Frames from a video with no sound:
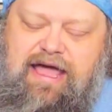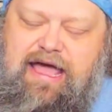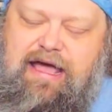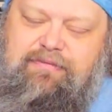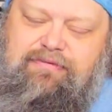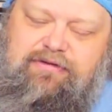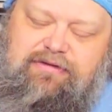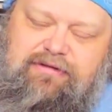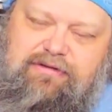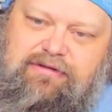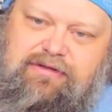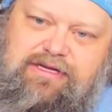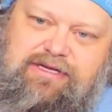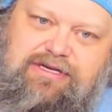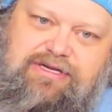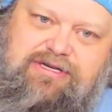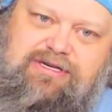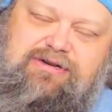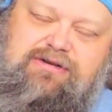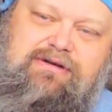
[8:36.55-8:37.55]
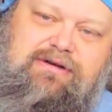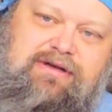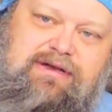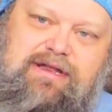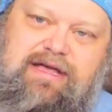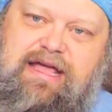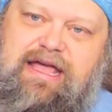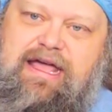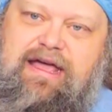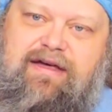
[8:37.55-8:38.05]
absolutely
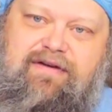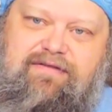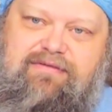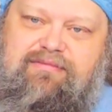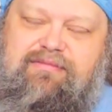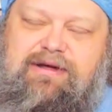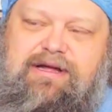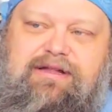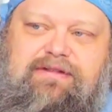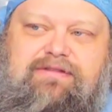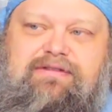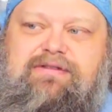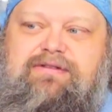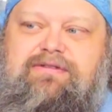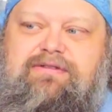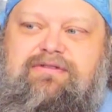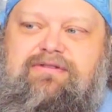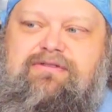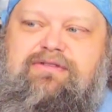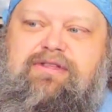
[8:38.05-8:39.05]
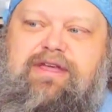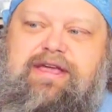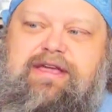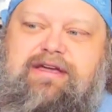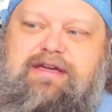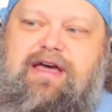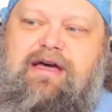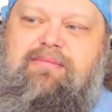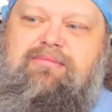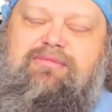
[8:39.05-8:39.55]
should have monsters
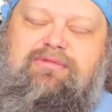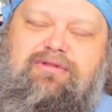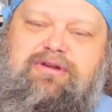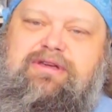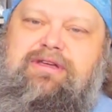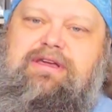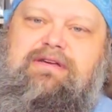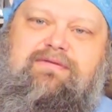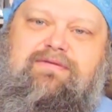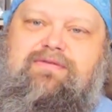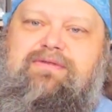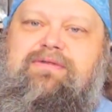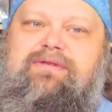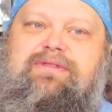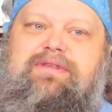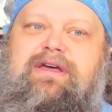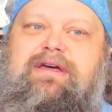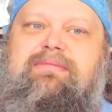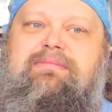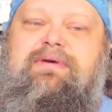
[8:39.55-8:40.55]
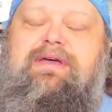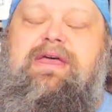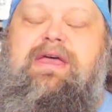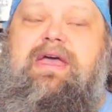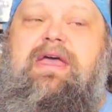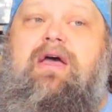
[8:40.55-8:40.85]
like come looking for them.